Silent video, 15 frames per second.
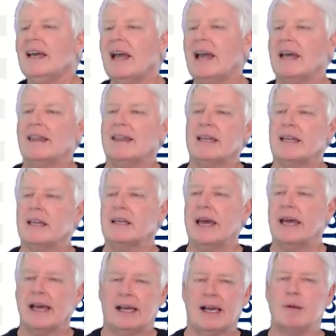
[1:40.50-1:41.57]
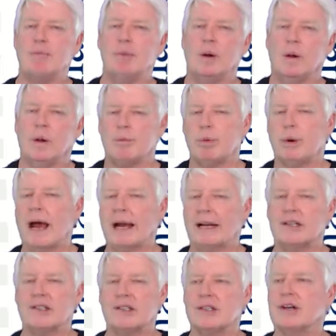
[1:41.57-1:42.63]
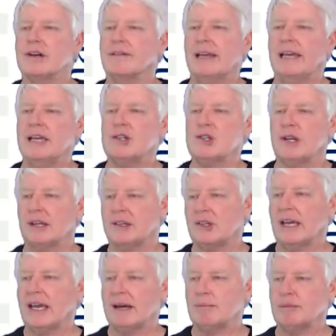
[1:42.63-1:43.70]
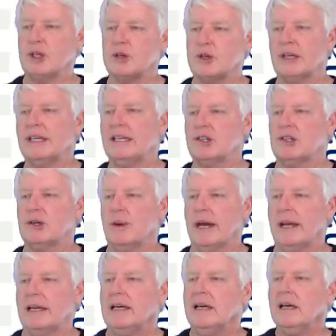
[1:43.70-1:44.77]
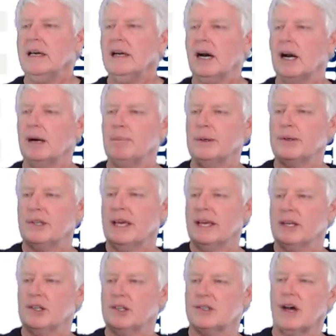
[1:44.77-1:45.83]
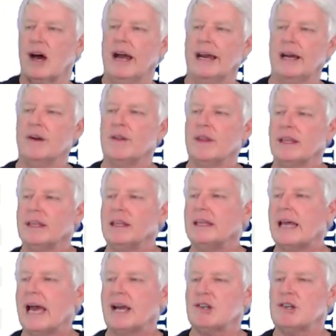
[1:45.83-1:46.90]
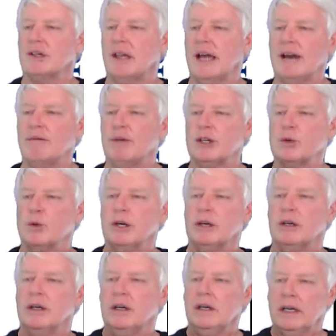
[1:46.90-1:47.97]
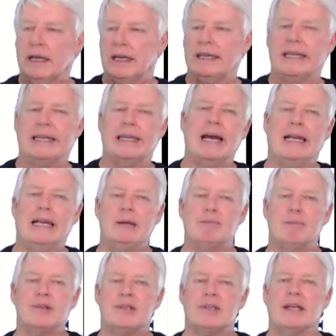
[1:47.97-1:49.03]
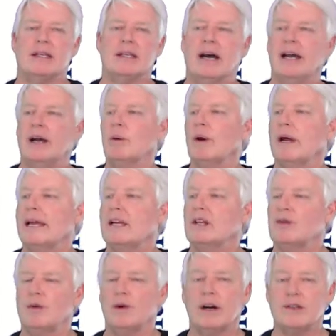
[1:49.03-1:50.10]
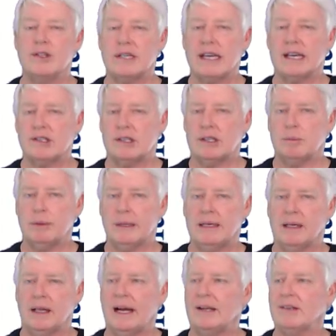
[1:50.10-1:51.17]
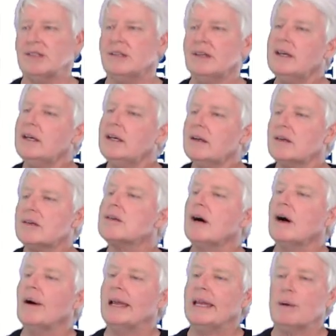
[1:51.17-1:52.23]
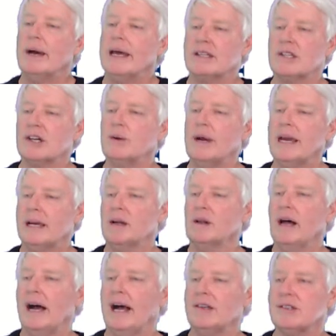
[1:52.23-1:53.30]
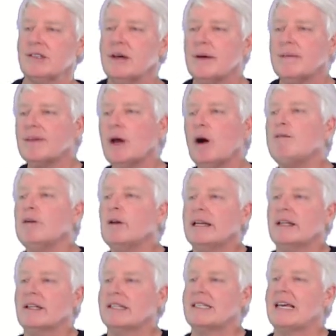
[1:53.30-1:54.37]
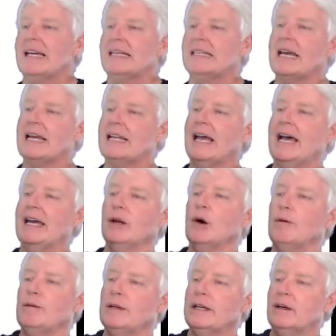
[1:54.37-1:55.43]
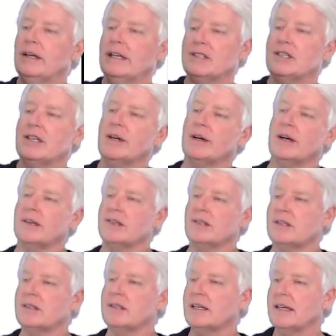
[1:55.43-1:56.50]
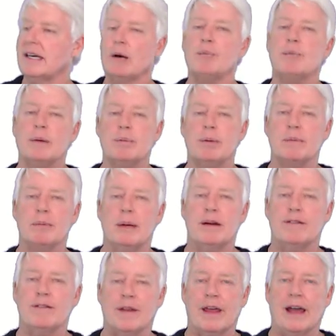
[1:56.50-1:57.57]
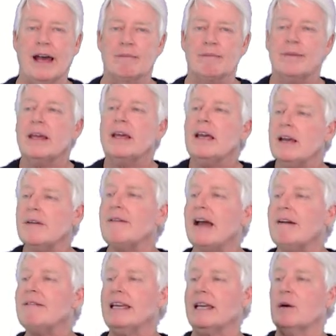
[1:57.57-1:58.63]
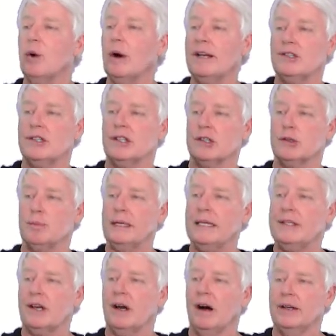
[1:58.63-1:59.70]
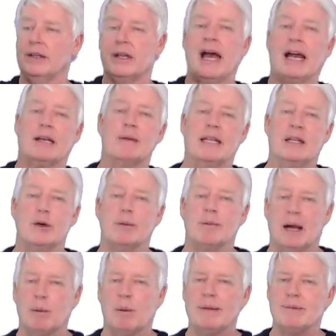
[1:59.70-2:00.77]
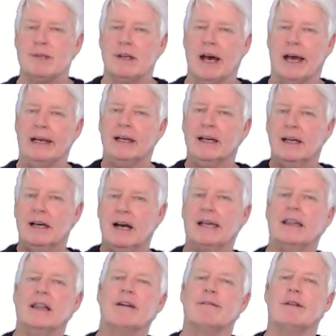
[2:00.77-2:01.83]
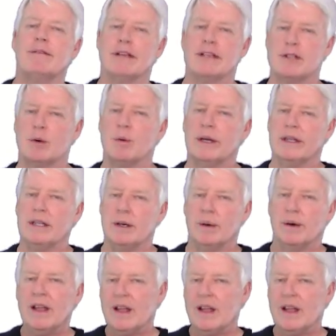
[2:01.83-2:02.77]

And then to take a couple practice certification exams, usually get you ready. Our percentage is higher than the national average. We're in the ninety percentile range for our C S Q P class. So anyway, it's a great class. Hopefully you'll decide to take that, and hopefully you'll consider us to help you prepare for that. If you have any questions, please contact me through my website. I'd love to visit with you.